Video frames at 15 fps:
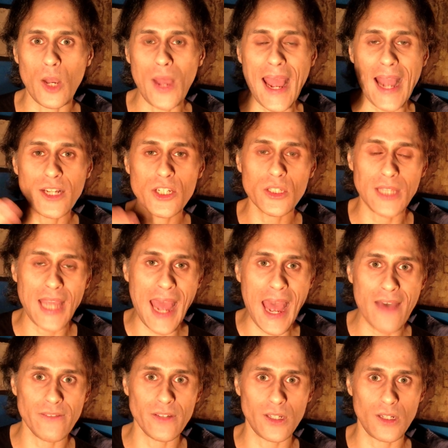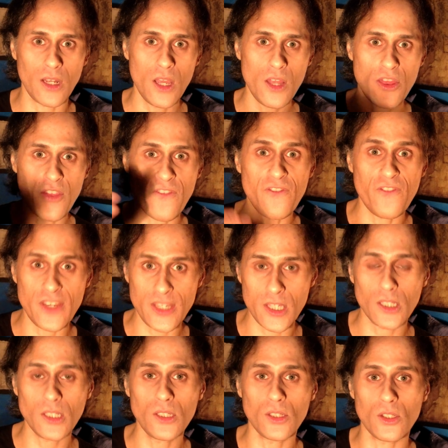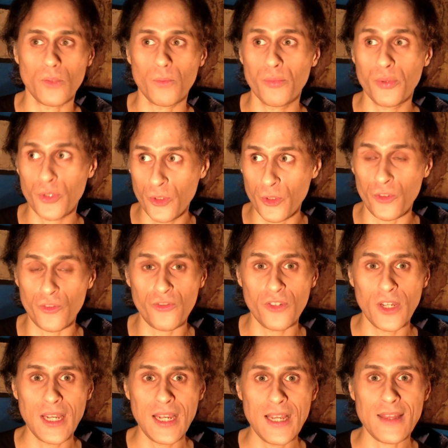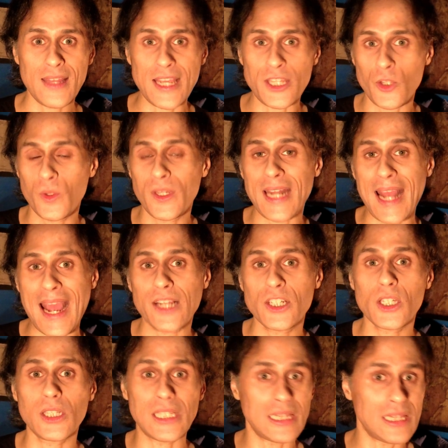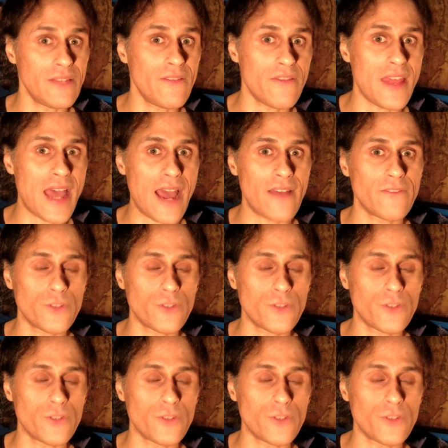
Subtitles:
actually having the physical proof that you can actually live that for